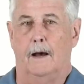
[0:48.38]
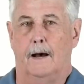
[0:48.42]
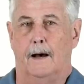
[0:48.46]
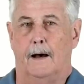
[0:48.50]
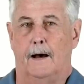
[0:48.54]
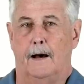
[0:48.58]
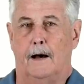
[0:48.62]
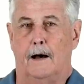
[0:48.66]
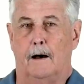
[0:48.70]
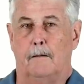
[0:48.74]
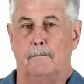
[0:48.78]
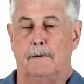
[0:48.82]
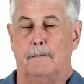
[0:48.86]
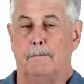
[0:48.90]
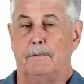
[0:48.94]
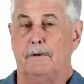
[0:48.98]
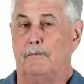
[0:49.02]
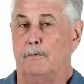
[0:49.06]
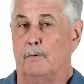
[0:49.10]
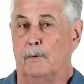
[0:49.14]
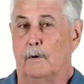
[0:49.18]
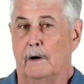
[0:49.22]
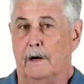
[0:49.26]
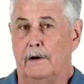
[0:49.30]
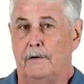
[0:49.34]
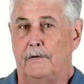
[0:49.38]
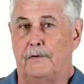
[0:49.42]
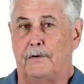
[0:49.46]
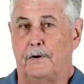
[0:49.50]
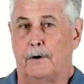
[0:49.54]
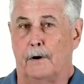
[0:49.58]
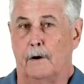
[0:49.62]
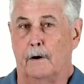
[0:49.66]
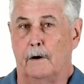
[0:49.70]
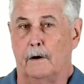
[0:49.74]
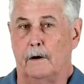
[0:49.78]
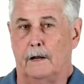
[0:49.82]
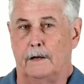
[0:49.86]
Uh, but before I
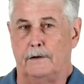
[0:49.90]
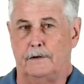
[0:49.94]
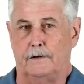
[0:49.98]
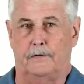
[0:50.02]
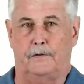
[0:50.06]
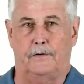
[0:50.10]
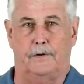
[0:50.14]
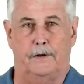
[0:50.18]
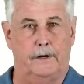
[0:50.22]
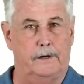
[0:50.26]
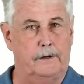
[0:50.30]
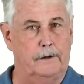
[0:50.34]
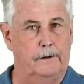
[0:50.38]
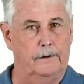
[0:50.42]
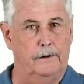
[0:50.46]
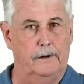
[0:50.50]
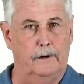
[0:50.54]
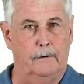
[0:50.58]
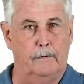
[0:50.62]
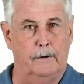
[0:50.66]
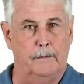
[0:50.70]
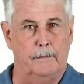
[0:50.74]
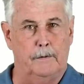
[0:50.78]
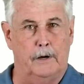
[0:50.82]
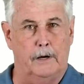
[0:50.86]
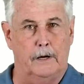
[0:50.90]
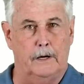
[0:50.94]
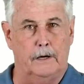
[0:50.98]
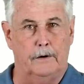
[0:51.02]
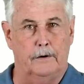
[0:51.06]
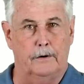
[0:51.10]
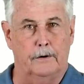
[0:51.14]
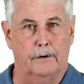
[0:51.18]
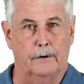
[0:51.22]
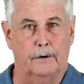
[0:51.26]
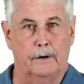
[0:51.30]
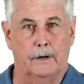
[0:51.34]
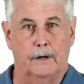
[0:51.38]
start, I'd just like a little
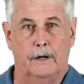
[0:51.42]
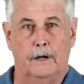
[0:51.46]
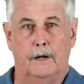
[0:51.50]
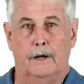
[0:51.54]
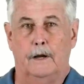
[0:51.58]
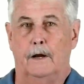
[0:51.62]
reminder.